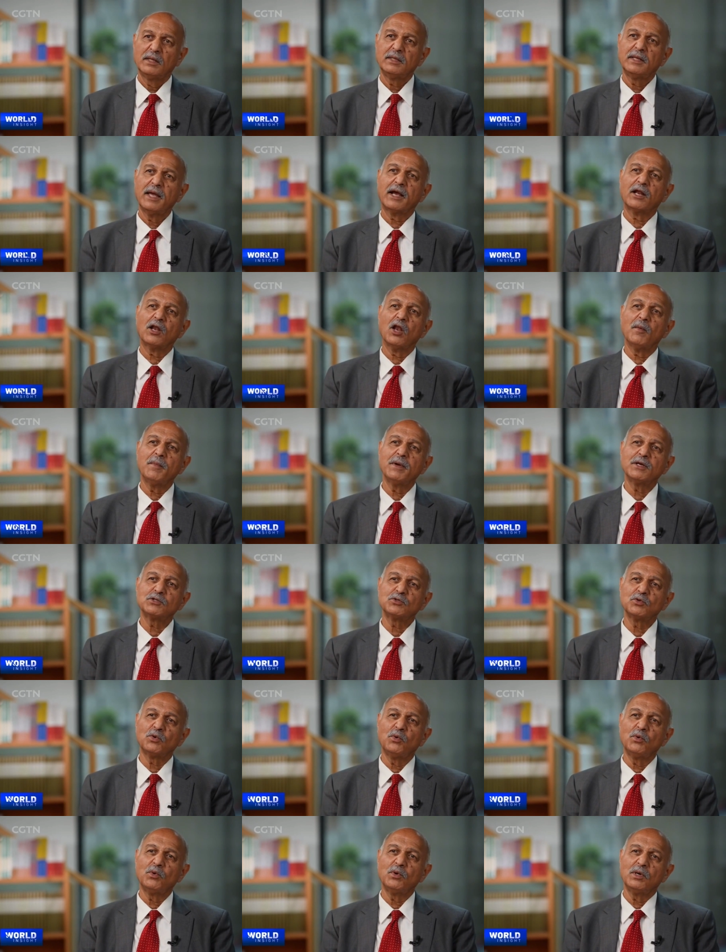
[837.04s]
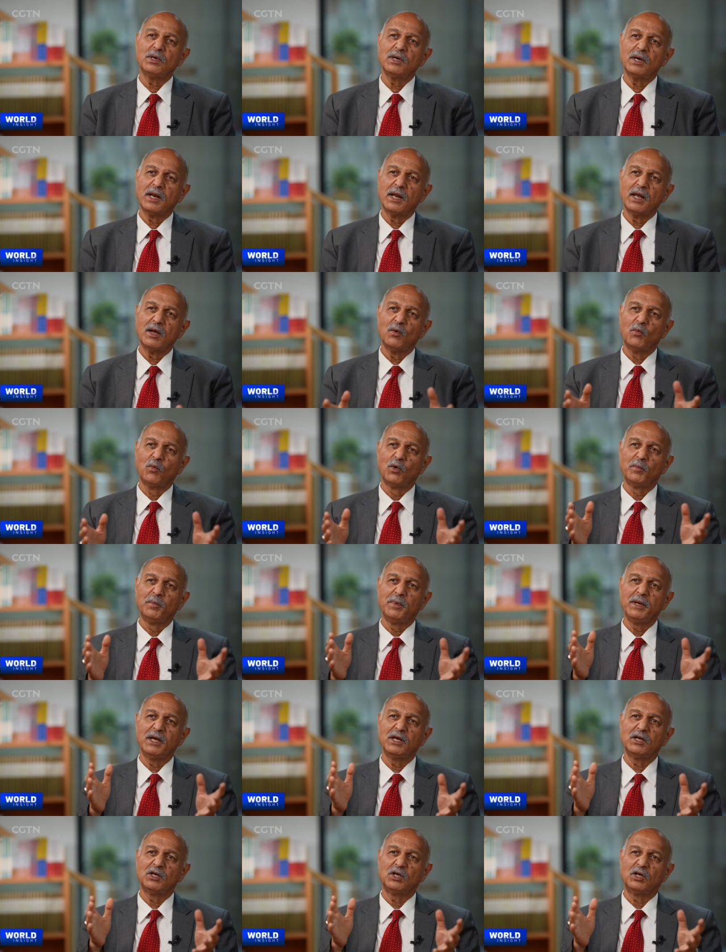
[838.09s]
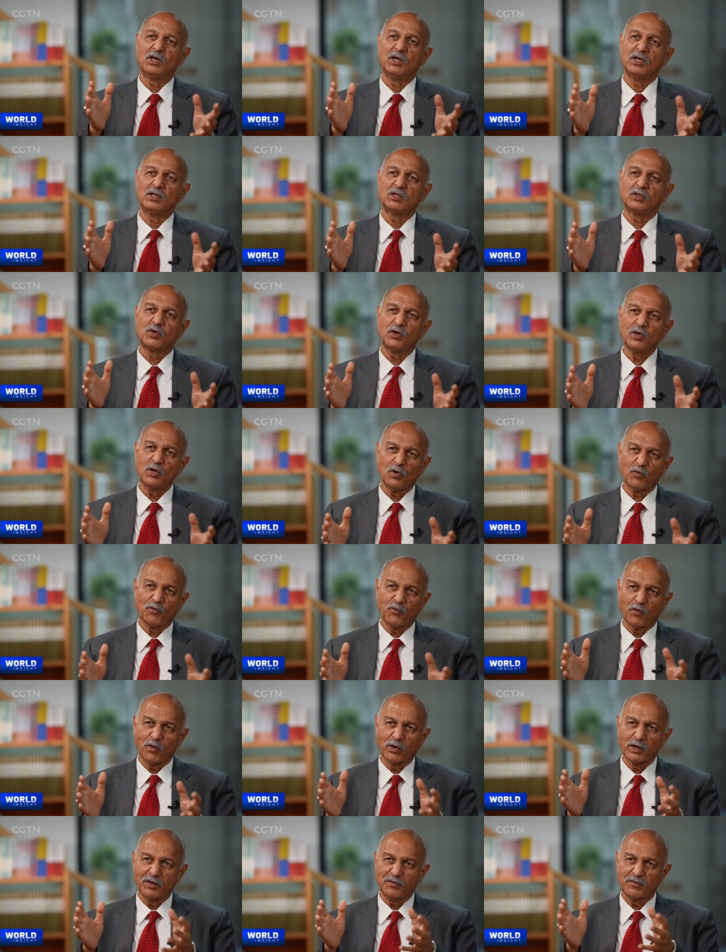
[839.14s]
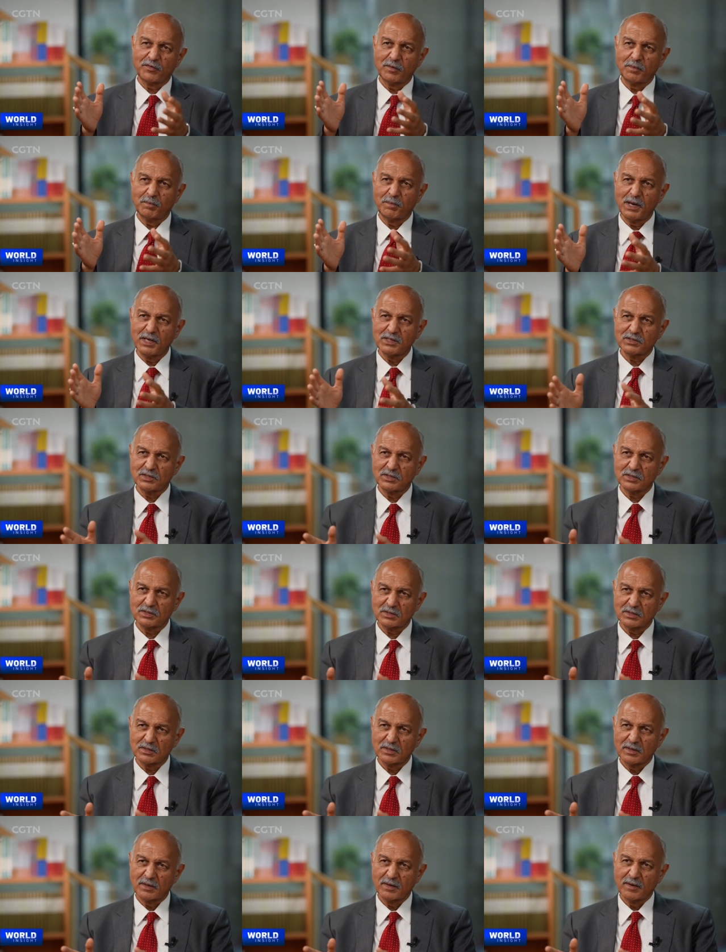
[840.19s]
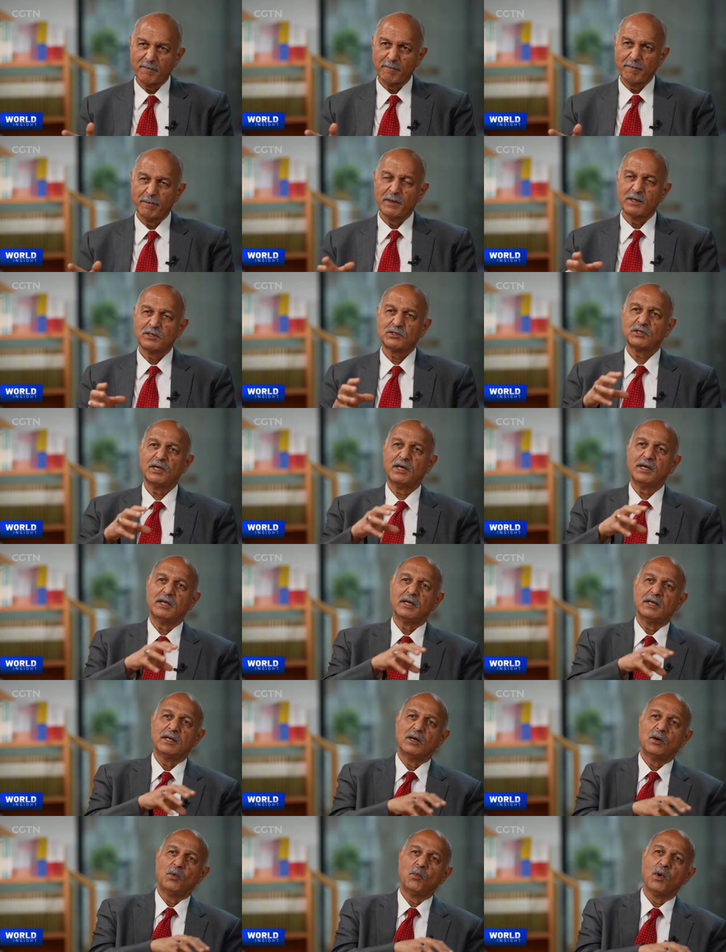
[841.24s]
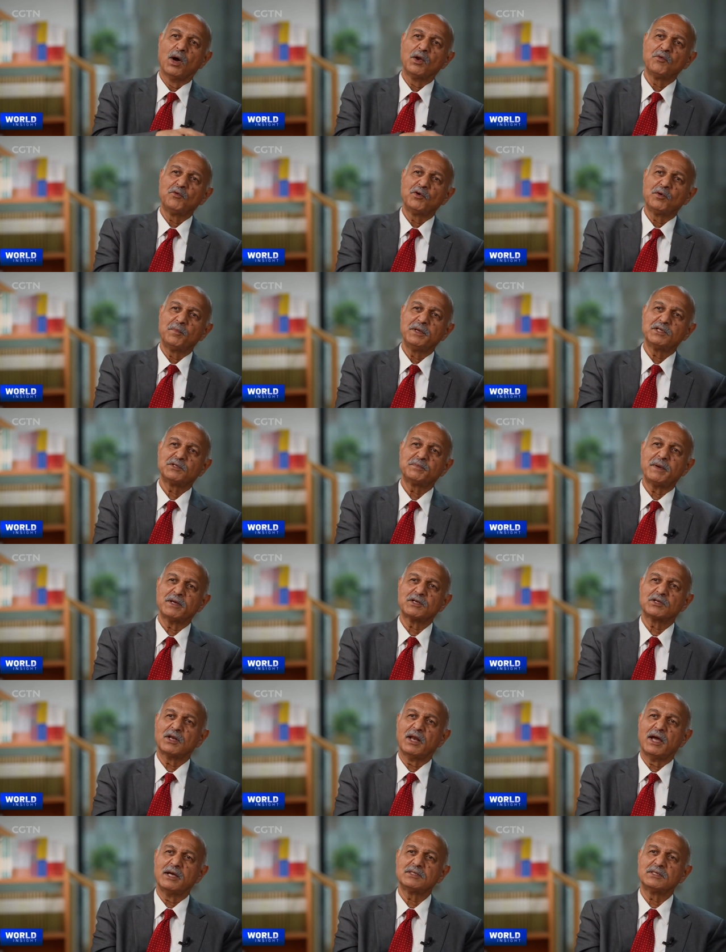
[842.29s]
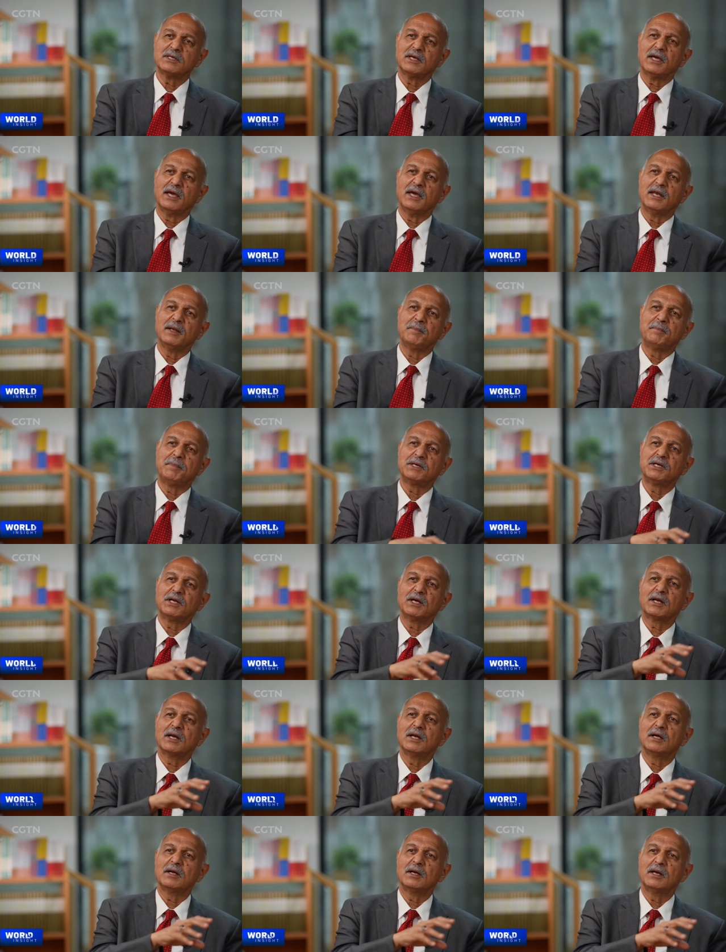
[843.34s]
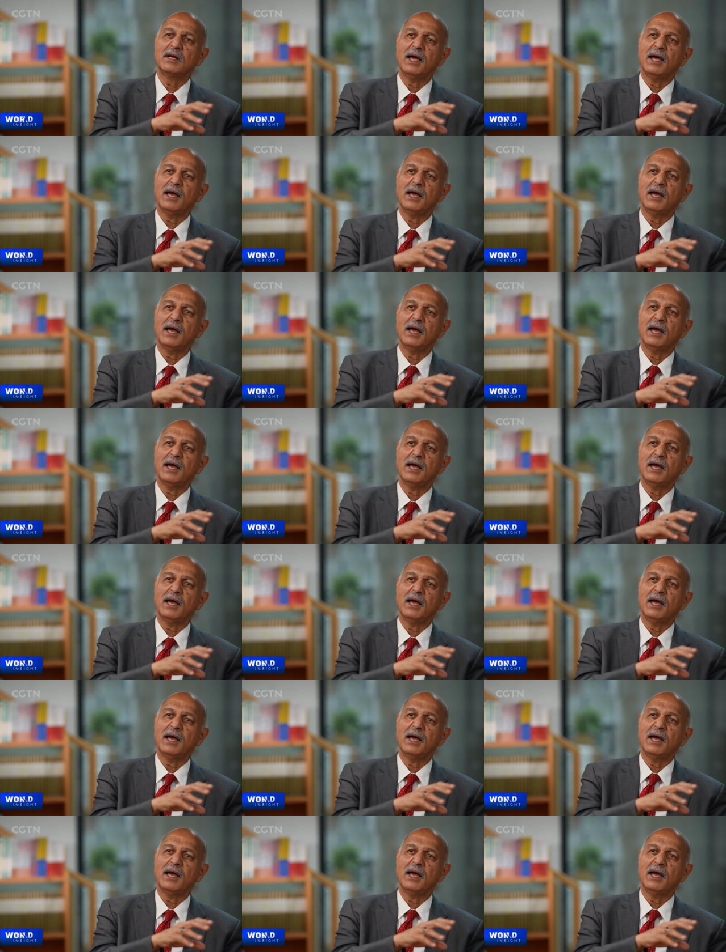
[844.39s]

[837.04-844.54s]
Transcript: The economic zone would be in three or four different places. Say, one would be specializing in a particular